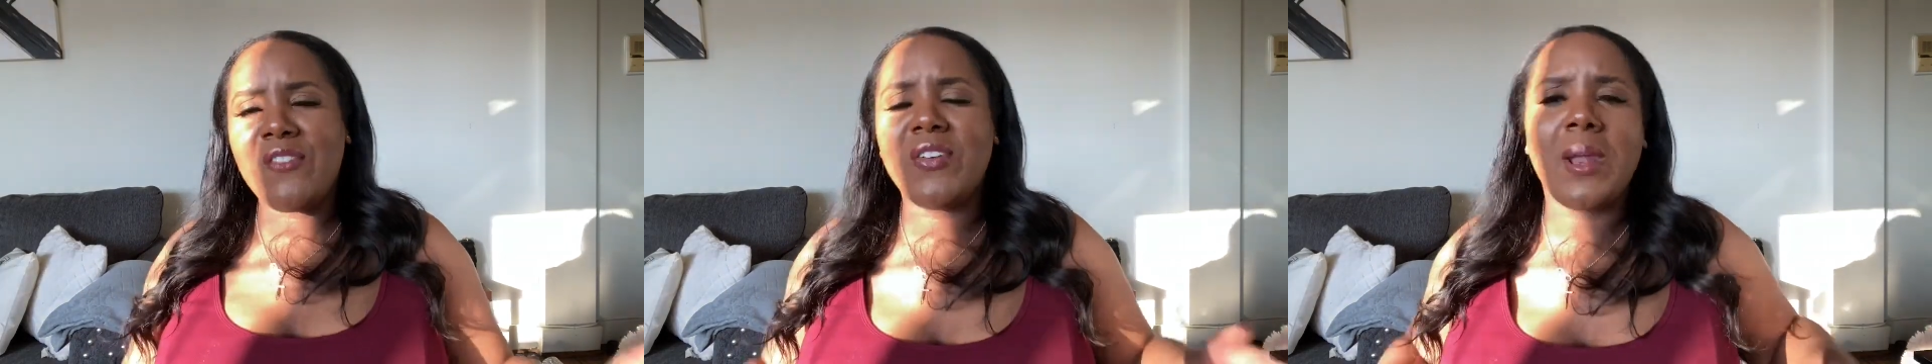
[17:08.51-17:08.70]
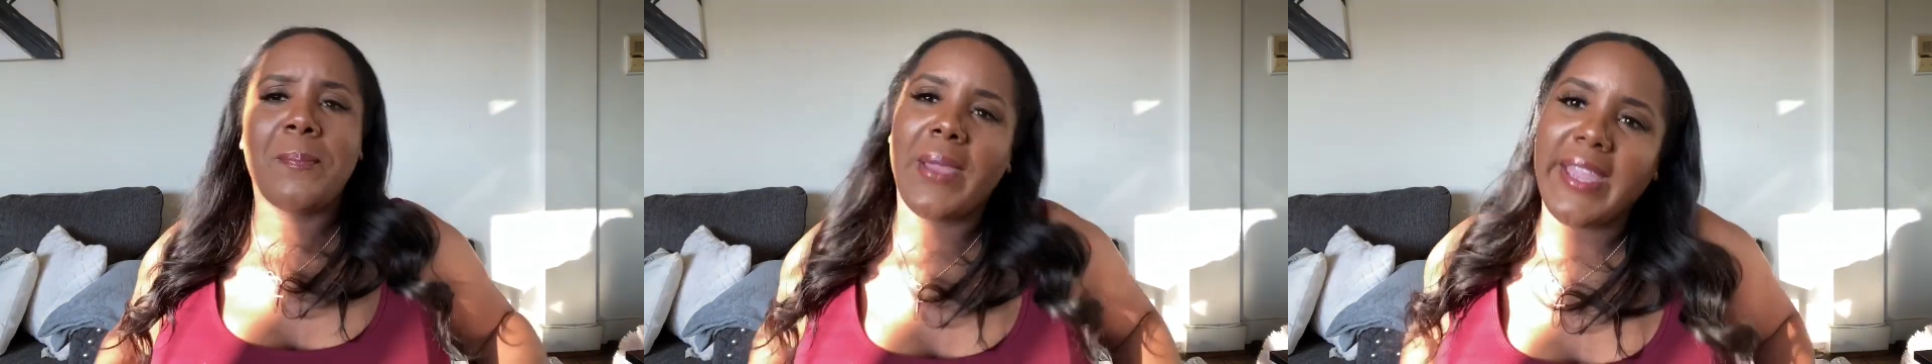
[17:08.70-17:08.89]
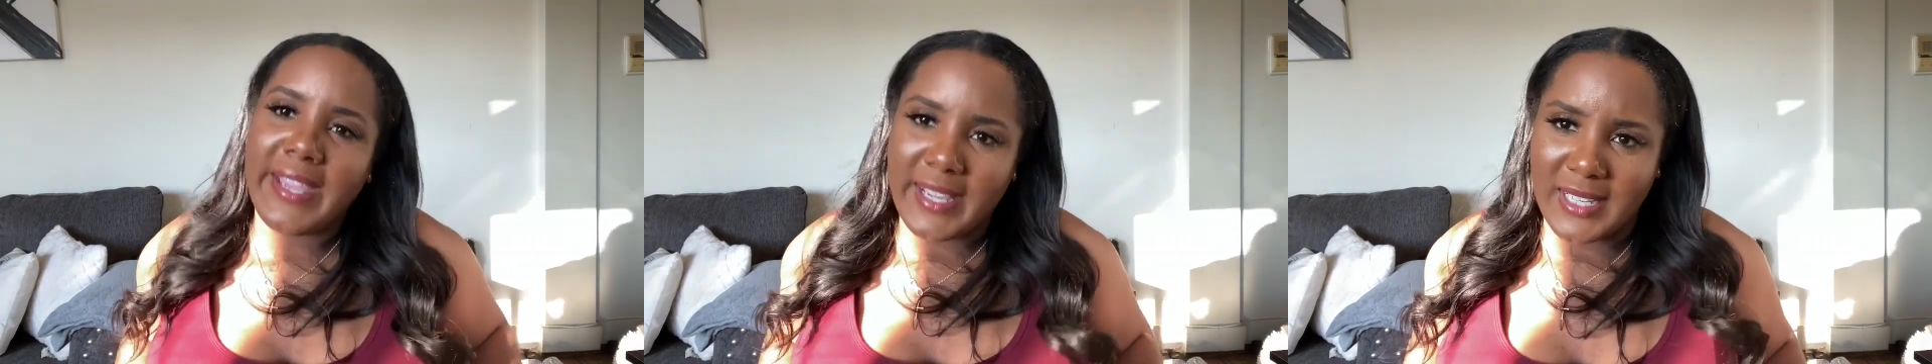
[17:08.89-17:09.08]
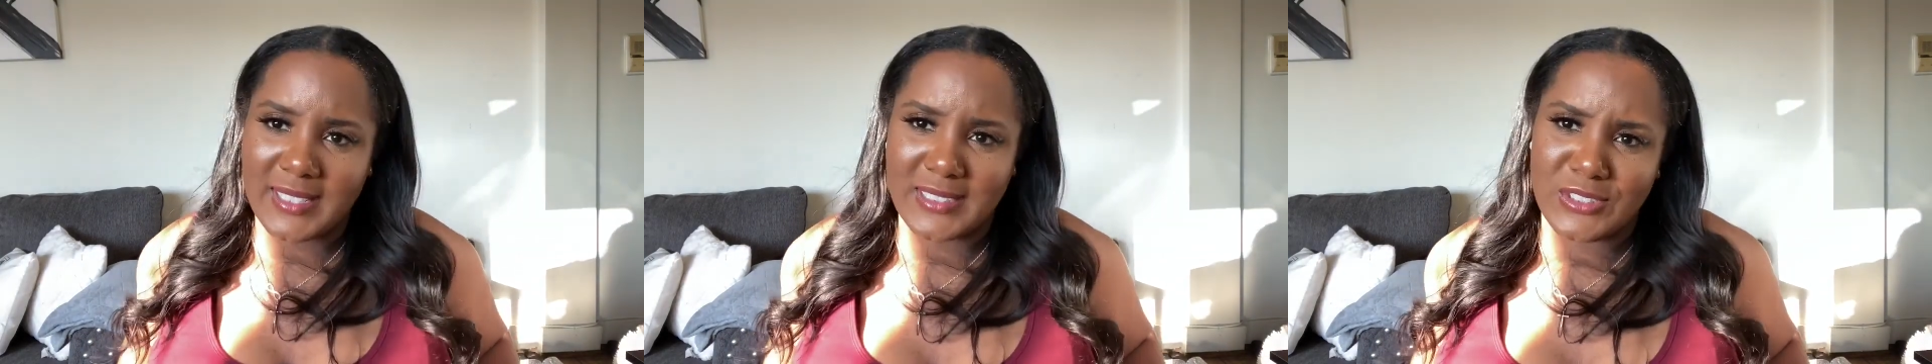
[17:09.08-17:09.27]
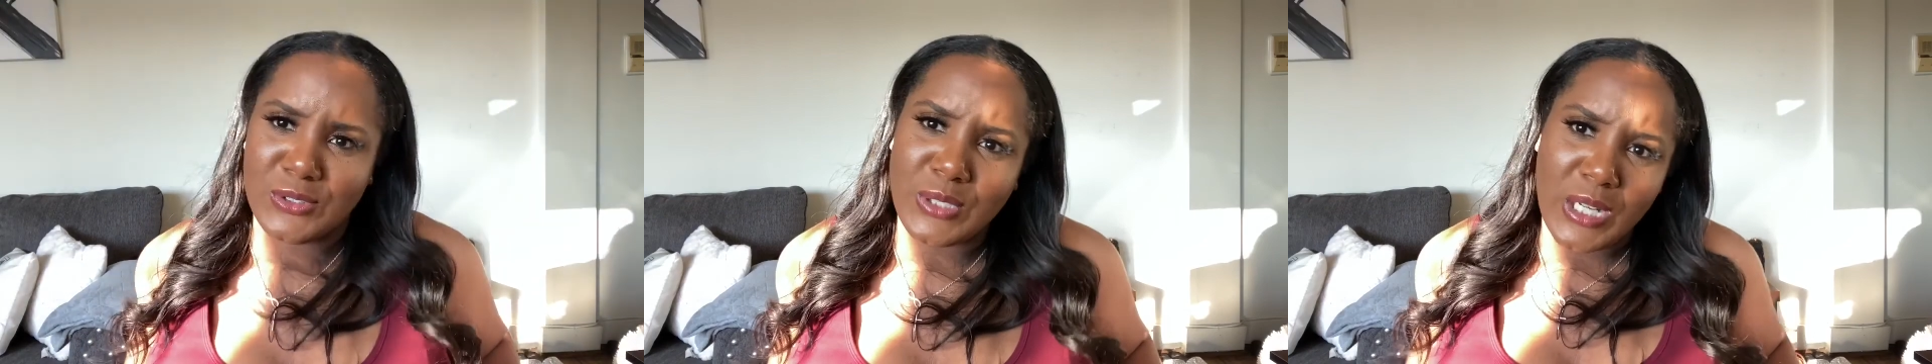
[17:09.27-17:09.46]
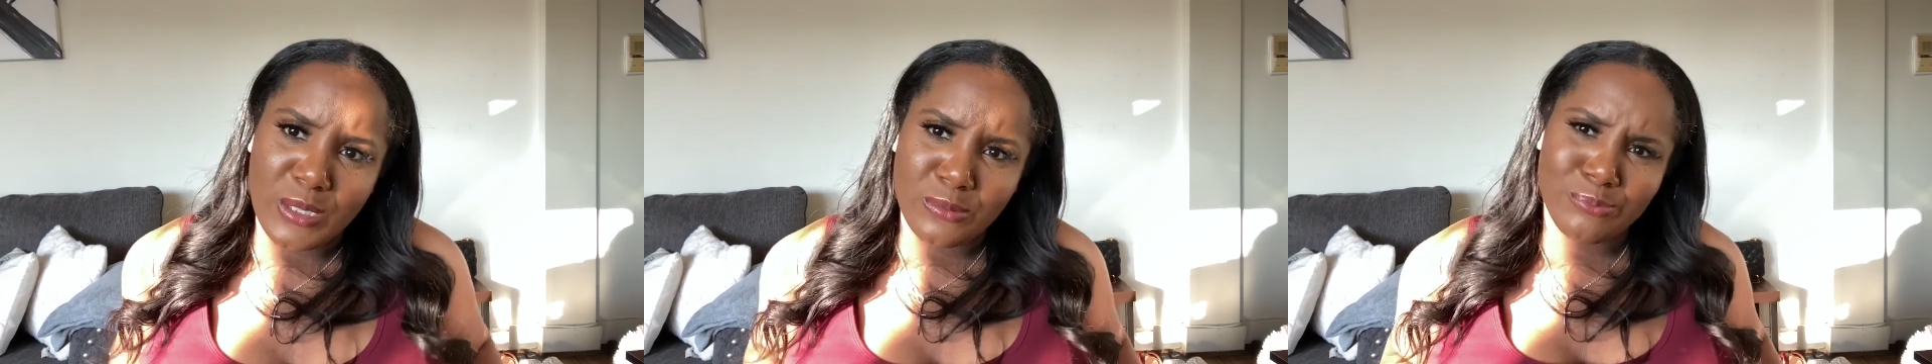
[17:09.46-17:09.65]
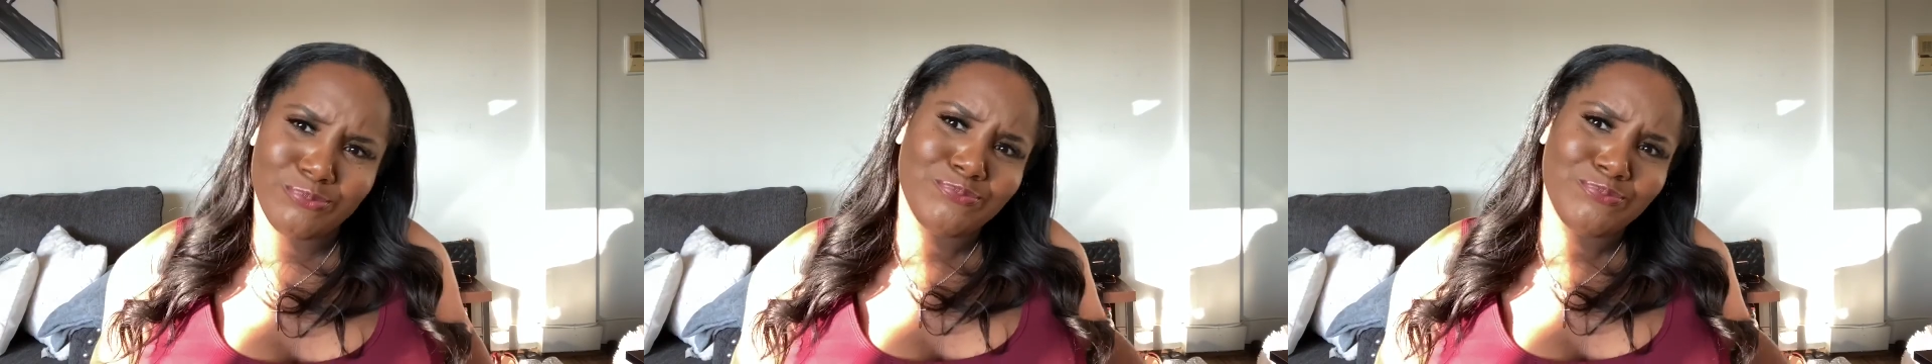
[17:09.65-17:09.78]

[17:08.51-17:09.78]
the bakers, you know.